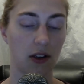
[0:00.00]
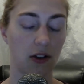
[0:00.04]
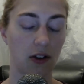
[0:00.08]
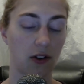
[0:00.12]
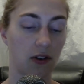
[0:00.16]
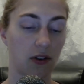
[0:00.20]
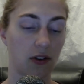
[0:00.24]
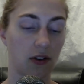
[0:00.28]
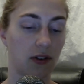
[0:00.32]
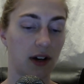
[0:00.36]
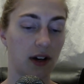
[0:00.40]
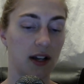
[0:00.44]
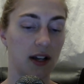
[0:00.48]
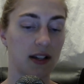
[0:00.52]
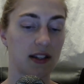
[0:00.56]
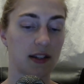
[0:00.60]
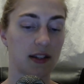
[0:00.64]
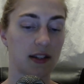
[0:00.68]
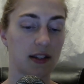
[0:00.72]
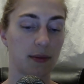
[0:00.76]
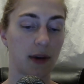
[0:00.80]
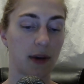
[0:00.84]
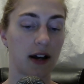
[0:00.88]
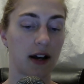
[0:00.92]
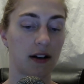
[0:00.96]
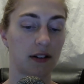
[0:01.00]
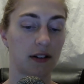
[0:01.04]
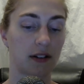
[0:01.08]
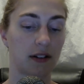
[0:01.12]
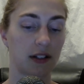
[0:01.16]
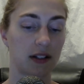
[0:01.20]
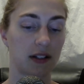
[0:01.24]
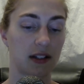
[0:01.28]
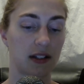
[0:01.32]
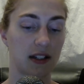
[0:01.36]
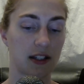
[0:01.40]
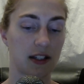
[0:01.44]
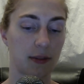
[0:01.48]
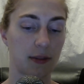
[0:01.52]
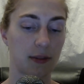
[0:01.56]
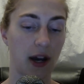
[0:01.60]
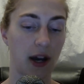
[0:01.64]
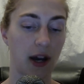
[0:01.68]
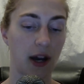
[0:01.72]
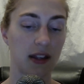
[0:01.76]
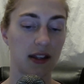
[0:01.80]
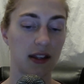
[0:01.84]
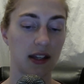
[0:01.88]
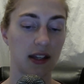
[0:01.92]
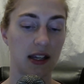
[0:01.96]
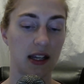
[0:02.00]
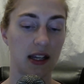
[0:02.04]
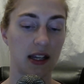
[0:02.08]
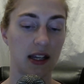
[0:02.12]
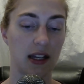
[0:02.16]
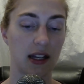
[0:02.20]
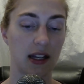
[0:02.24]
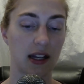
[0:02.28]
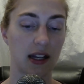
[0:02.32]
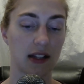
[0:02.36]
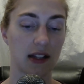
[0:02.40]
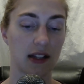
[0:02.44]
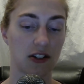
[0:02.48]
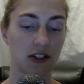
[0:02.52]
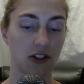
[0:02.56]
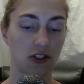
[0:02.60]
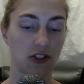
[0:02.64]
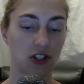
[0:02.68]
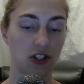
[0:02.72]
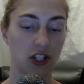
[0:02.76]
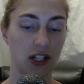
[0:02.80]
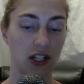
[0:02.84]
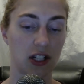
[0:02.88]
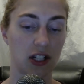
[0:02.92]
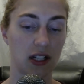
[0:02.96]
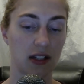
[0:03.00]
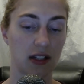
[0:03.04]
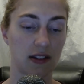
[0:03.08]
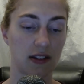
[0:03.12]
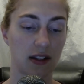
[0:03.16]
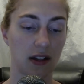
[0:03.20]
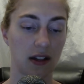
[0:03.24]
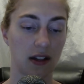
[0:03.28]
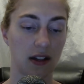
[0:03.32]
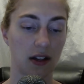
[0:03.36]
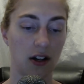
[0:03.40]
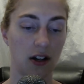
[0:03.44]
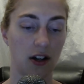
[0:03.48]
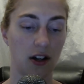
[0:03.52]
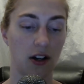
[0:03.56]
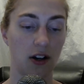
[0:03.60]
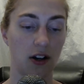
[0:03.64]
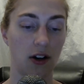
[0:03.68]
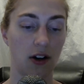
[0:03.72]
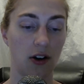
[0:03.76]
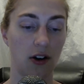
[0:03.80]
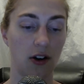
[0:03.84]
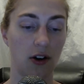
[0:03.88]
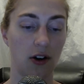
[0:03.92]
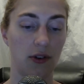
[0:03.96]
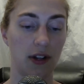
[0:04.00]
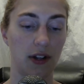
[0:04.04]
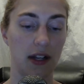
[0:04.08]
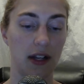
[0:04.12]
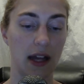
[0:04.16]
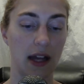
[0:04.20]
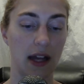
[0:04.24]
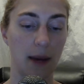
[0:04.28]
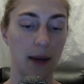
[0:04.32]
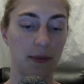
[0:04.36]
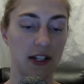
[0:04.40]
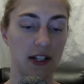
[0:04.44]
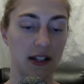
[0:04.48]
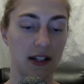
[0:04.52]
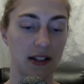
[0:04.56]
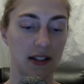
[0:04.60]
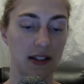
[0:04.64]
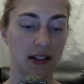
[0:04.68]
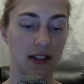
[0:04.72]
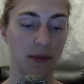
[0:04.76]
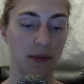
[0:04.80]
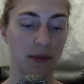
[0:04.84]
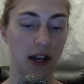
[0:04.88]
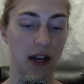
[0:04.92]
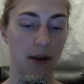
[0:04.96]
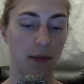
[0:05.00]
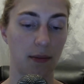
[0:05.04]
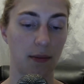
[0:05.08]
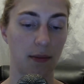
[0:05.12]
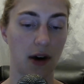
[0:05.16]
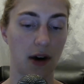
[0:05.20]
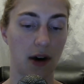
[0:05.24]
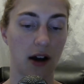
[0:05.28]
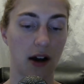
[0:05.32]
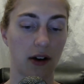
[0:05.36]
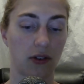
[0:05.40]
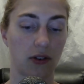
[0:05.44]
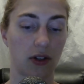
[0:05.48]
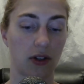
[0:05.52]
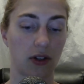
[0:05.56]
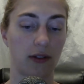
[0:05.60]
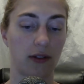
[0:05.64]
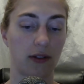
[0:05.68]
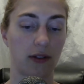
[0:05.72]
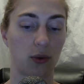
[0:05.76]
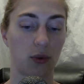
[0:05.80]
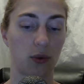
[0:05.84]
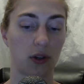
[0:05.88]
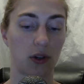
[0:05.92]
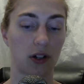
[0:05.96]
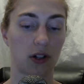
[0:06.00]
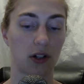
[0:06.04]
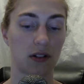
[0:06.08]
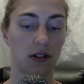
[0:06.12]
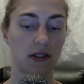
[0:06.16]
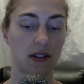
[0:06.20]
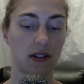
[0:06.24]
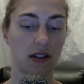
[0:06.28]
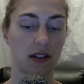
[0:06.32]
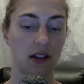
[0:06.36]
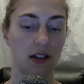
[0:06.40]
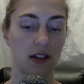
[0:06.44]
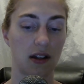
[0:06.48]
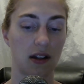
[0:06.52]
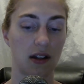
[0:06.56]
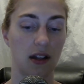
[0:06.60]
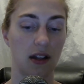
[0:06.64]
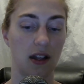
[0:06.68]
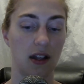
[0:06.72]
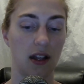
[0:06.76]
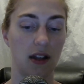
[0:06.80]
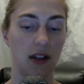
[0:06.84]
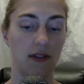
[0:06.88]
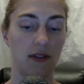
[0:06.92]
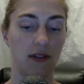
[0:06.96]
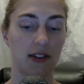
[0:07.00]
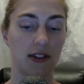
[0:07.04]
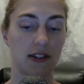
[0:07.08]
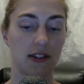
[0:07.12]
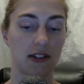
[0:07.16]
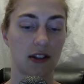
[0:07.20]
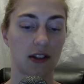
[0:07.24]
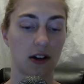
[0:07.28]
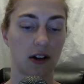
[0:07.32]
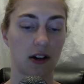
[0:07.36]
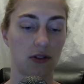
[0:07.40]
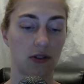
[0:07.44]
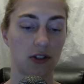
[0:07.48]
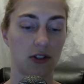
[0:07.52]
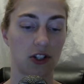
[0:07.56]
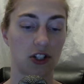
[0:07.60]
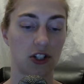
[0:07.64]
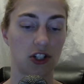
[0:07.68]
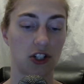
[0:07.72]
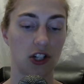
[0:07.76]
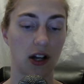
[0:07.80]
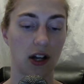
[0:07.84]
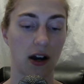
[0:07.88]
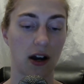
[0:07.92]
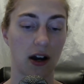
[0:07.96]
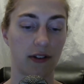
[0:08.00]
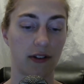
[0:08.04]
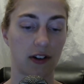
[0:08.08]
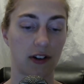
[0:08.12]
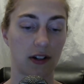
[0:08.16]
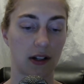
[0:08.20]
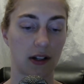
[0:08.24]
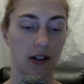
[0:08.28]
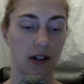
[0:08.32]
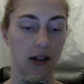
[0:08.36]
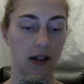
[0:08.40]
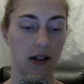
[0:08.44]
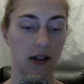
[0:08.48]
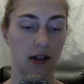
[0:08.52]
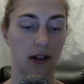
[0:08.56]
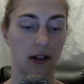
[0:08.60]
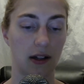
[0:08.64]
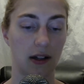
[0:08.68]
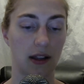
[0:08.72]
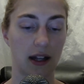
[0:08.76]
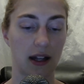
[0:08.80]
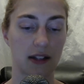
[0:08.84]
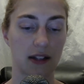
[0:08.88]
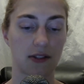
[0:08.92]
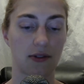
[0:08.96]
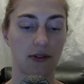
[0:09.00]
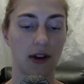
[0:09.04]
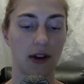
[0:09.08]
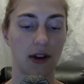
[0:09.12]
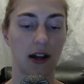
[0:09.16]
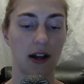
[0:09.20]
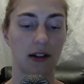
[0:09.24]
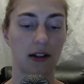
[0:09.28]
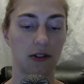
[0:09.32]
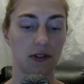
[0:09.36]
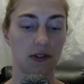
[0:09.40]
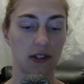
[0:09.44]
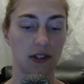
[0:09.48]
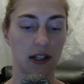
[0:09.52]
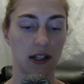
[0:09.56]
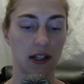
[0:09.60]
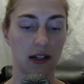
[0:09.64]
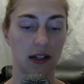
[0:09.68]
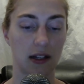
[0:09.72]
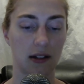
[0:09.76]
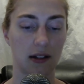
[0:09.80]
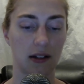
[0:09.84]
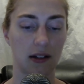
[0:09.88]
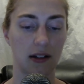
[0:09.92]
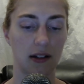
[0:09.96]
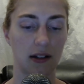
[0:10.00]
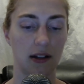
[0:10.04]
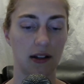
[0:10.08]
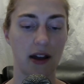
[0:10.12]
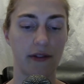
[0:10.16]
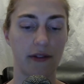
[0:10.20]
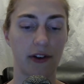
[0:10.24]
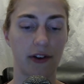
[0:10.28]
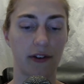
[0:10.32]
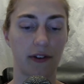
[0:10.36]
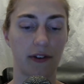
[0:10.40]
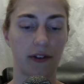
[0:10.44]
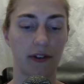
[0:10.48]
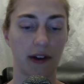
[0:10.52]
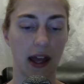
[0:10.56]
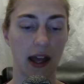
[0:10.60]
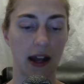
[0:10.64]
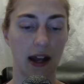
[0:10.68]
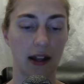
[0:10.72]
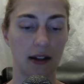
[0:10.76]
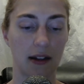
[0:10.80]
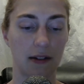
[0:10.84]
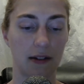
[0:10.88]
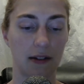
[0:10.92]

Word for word: Grace smiled, despite the heat against her cheeks. Her own ineptness made a mockery of the words. Even so, she offered, That's right, Lucy. Never forget it.